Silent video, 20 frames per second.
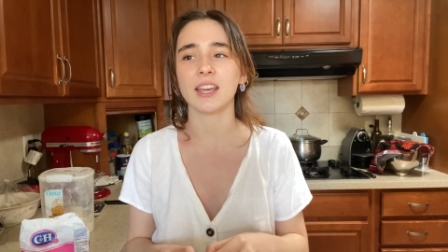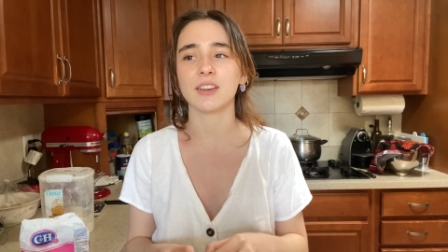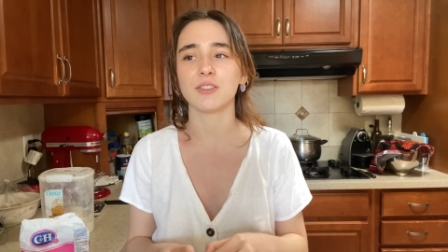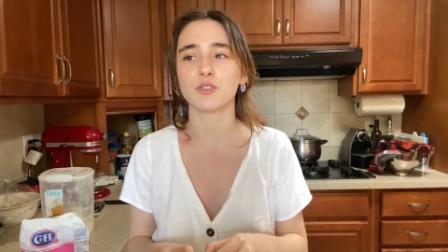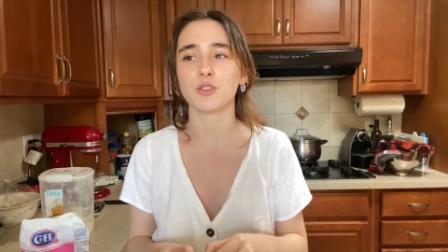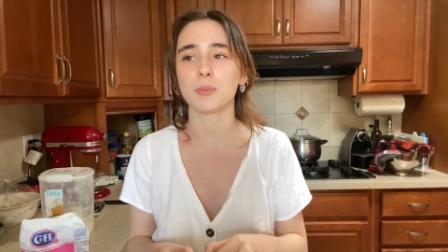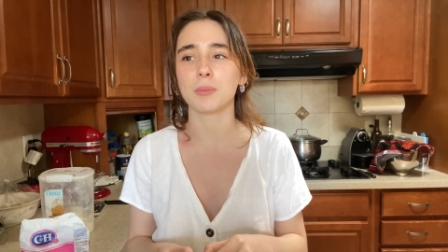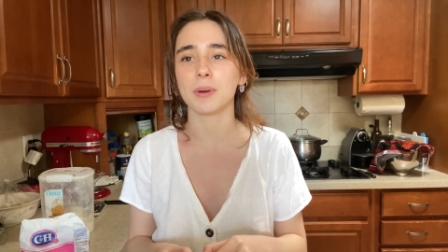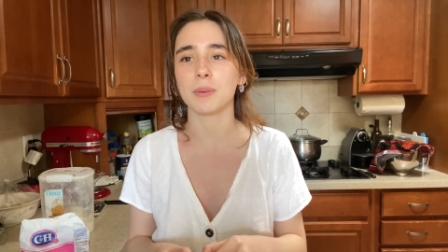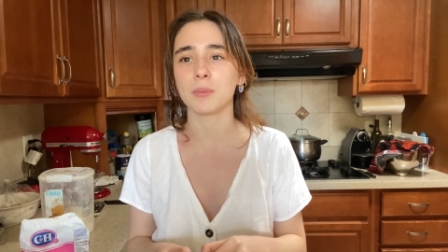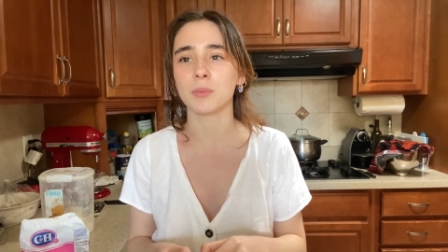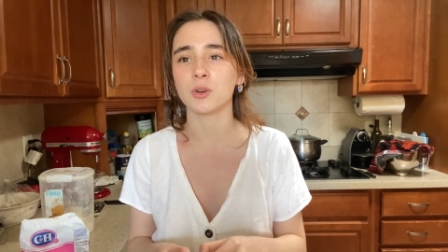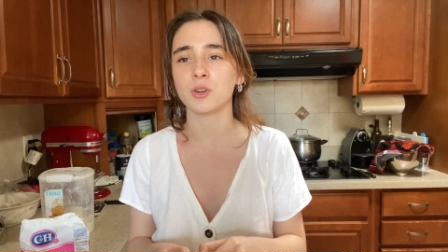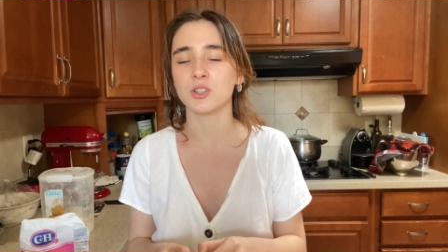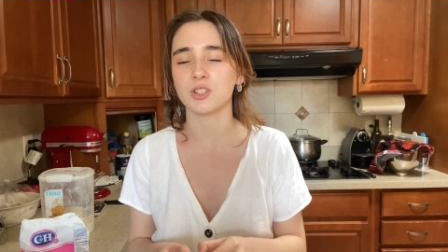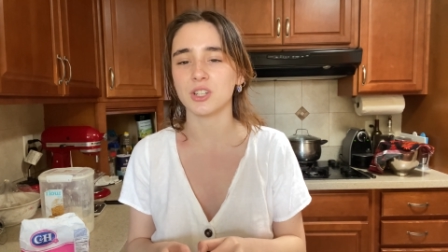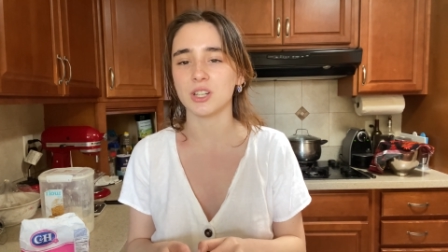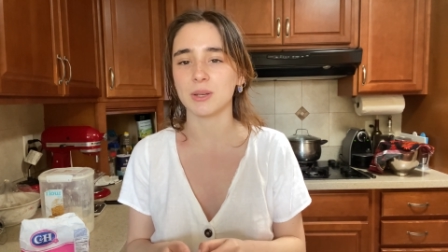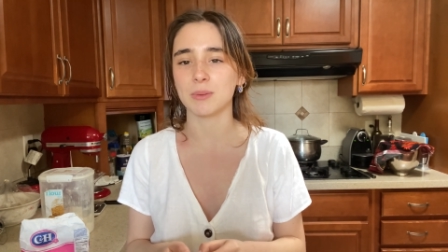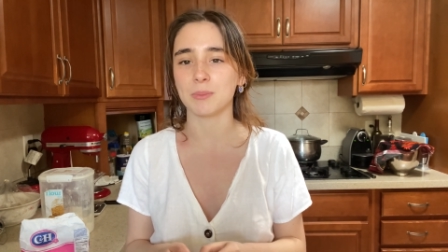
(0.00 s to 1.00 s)
remember
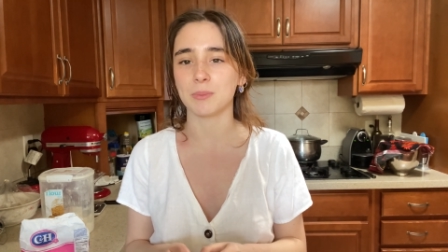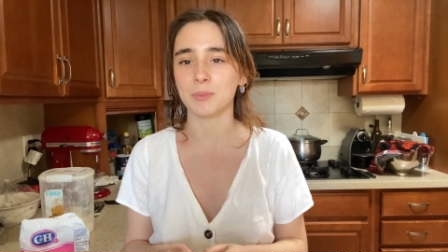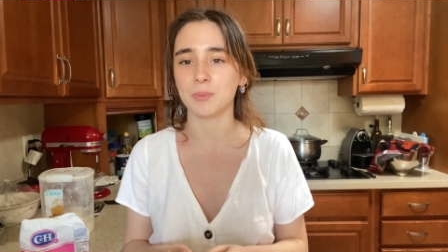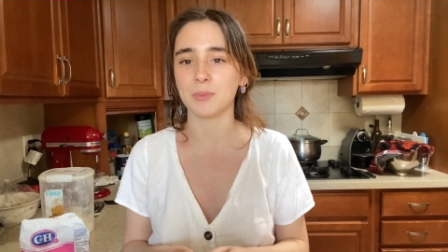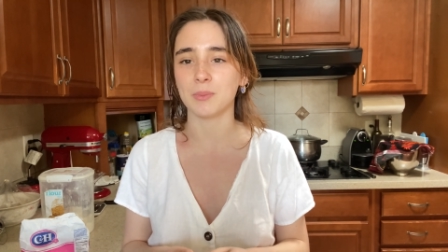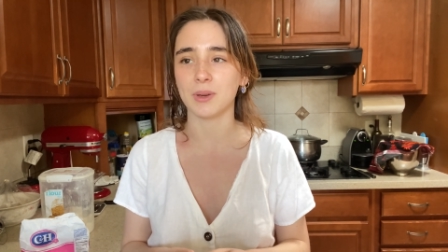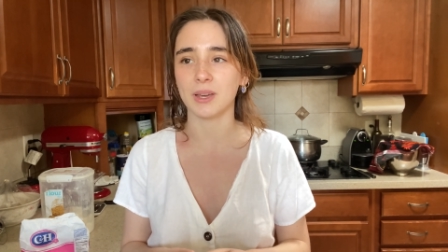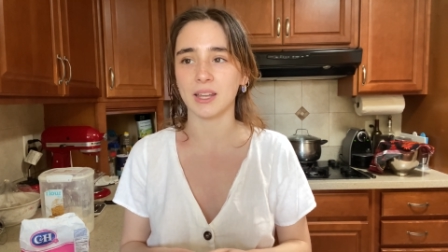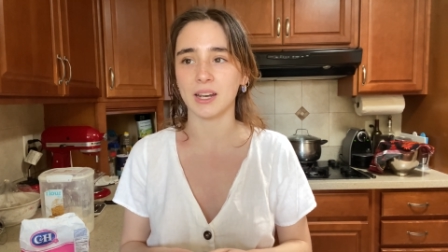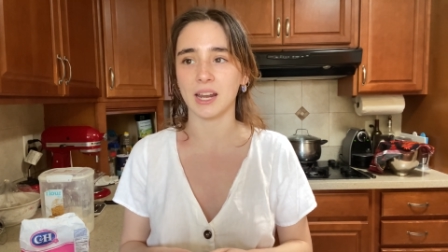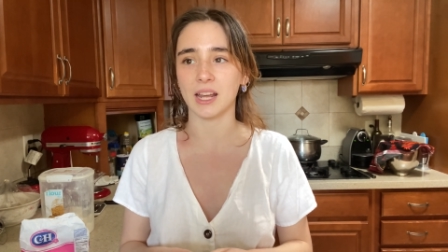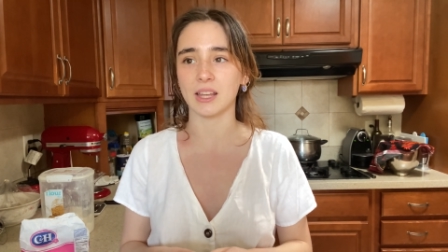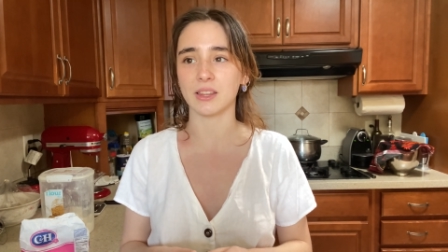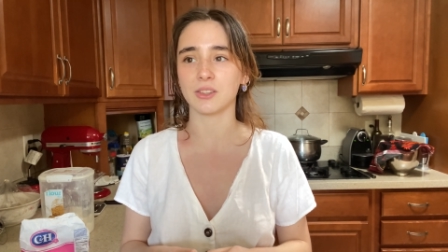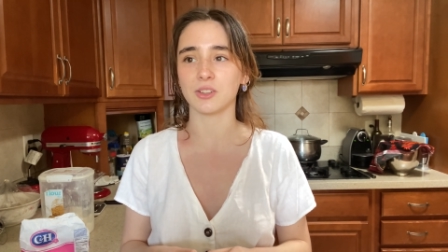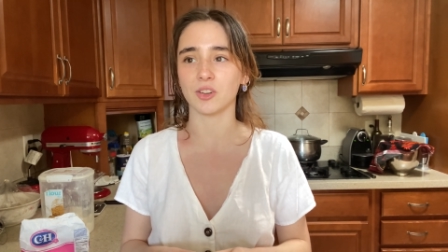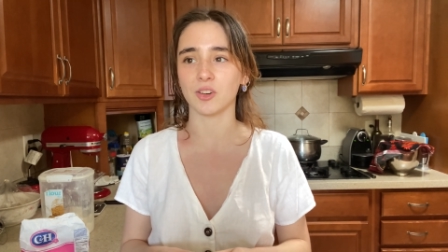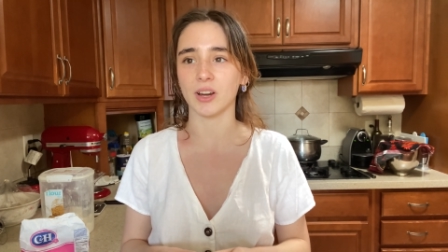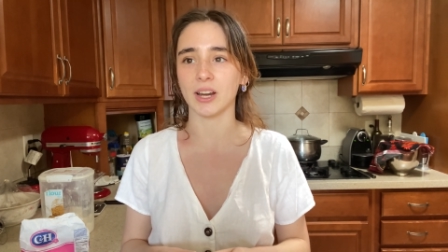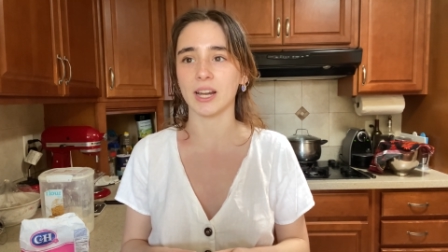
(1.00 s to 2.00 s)
in 8th
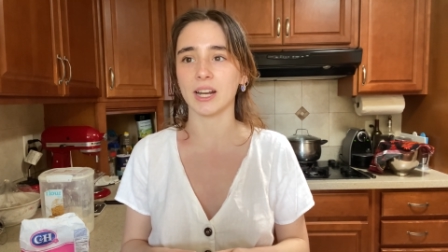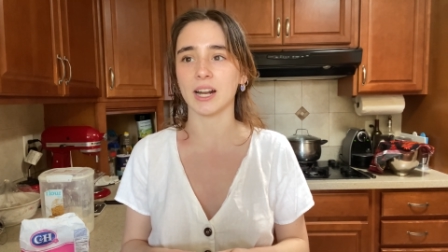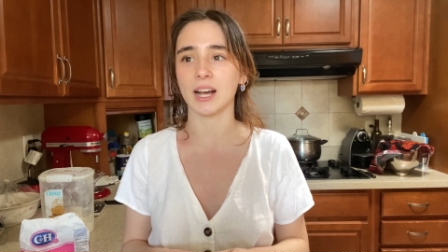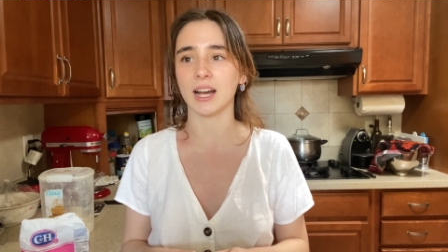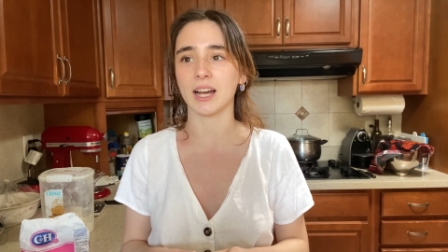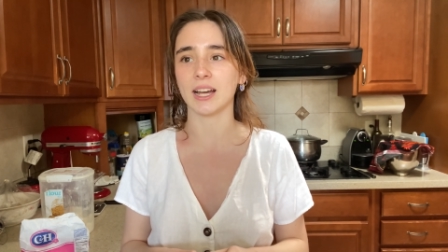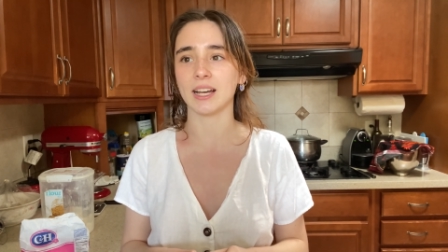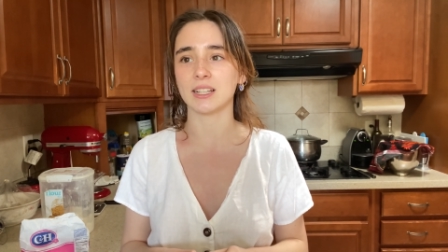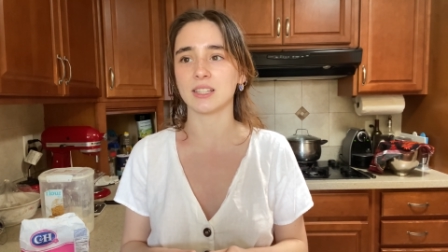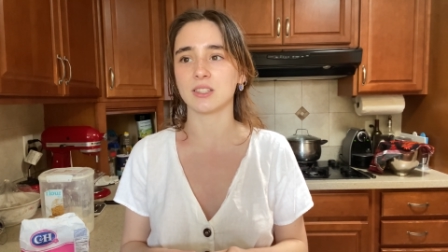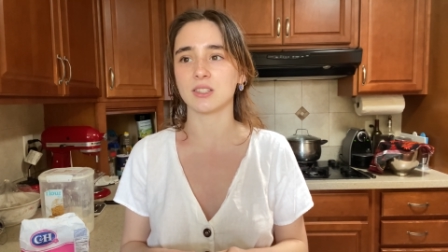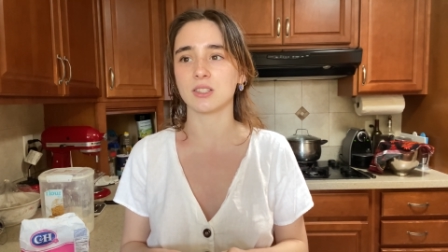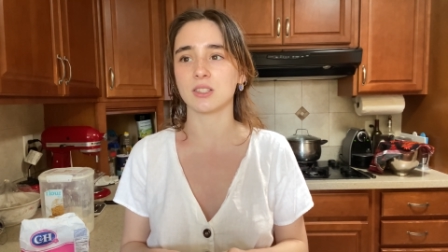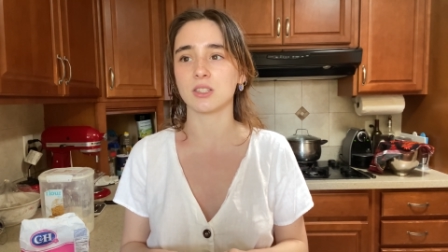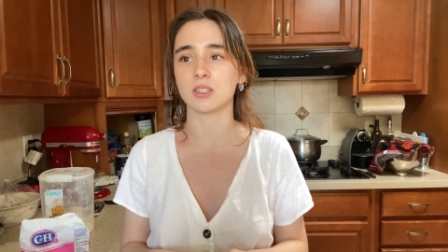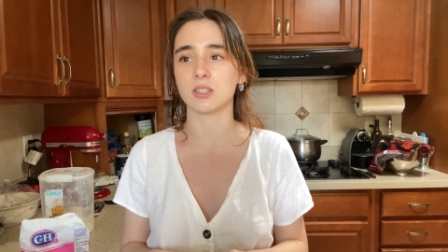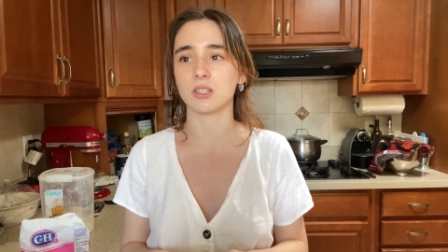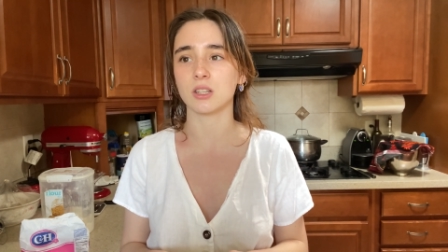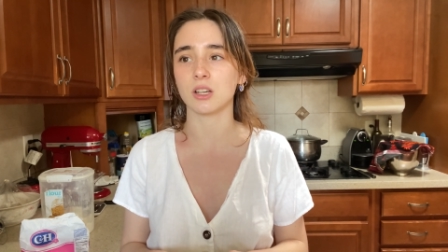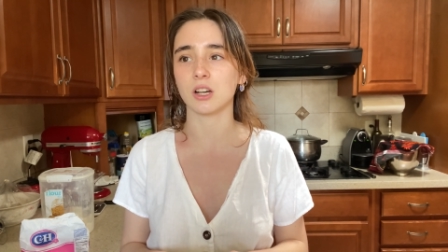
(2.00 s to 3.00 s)
grade, I had
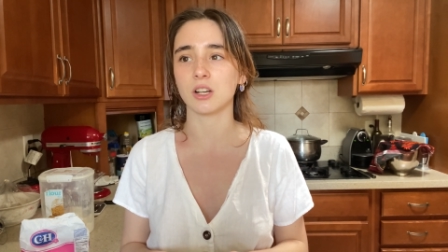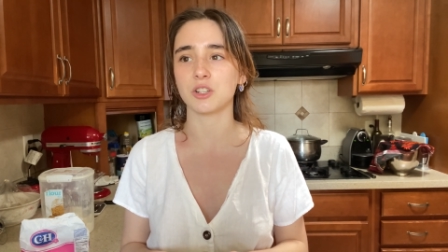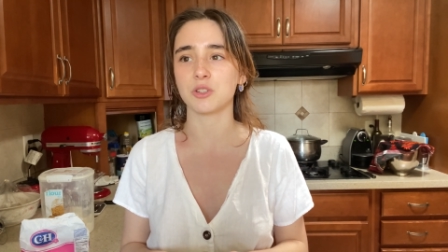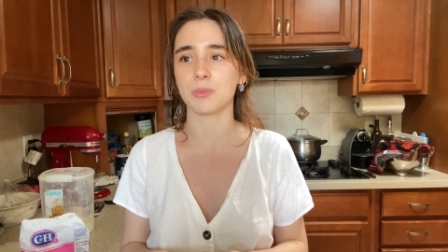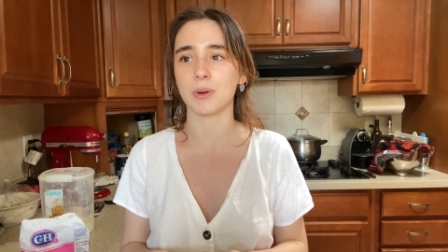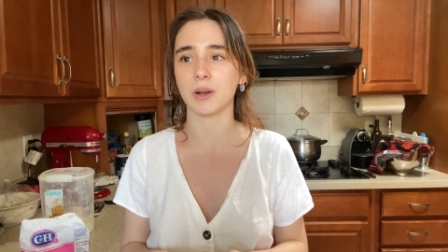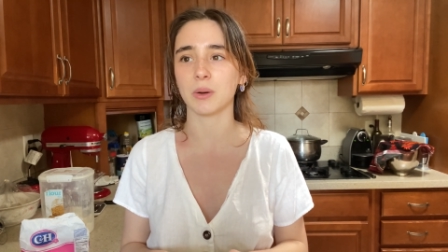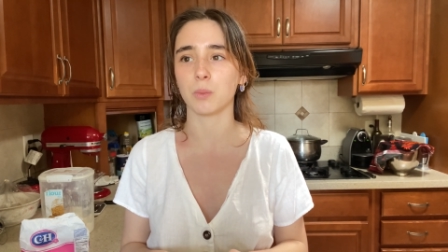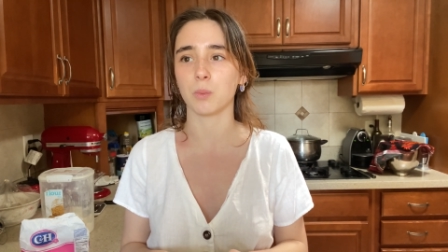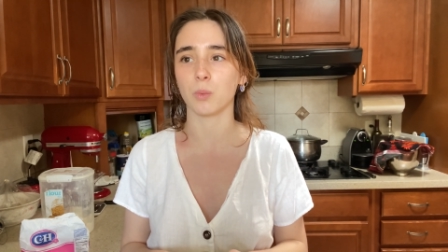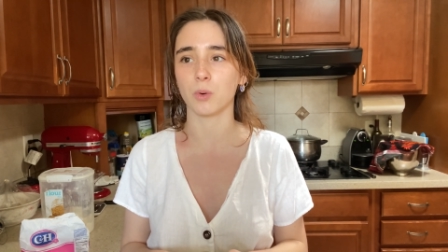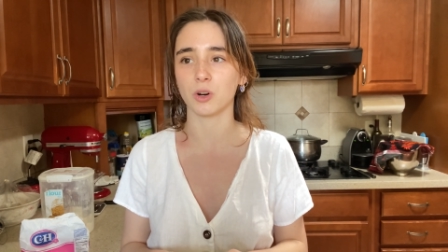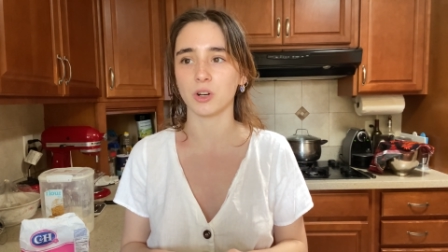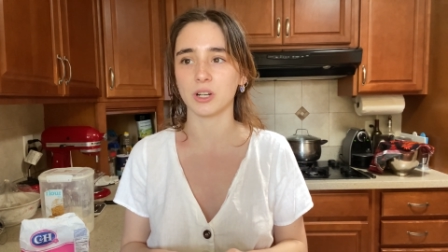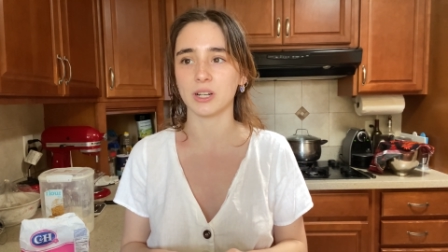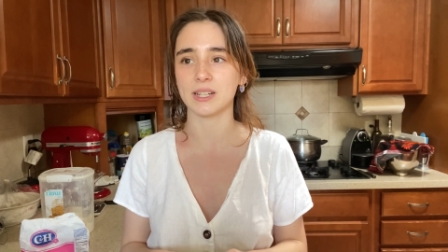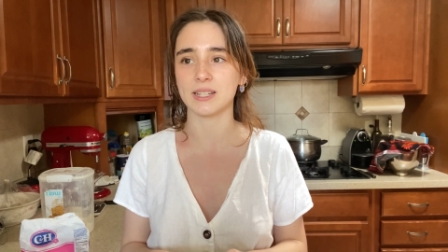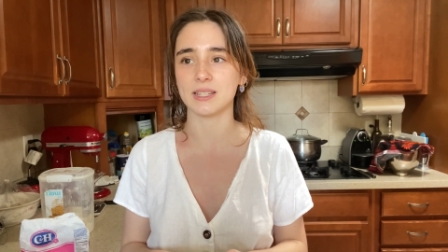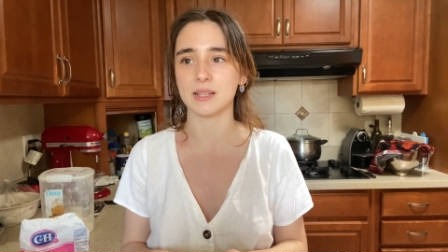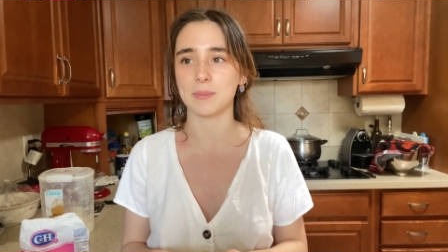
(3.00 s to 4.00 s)
such bad
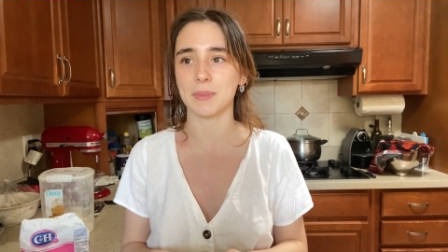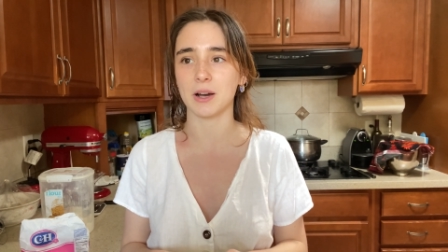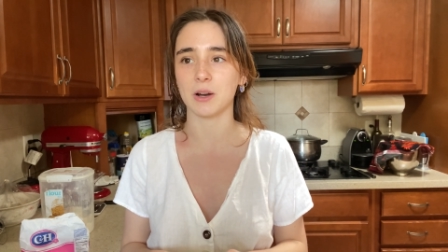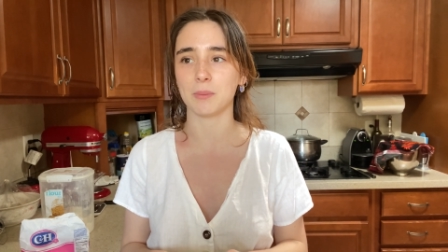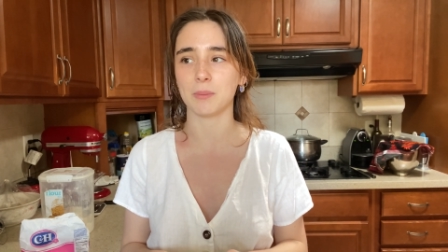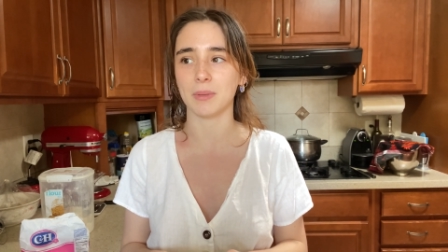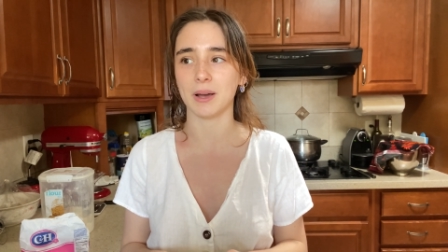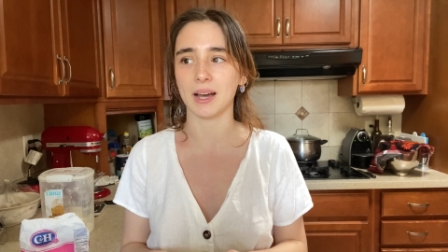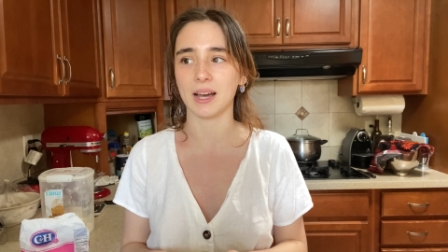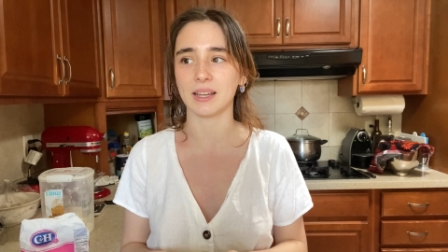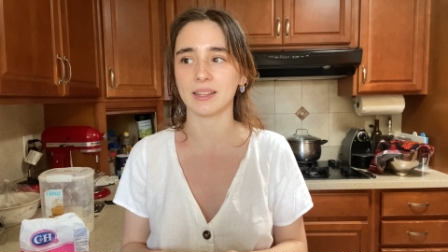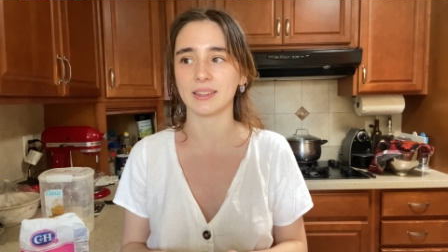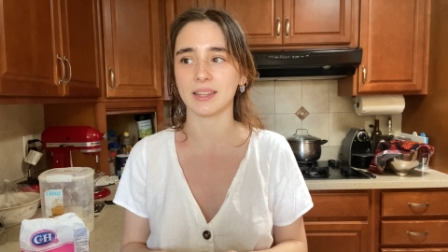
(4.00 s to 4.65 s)
worries about math.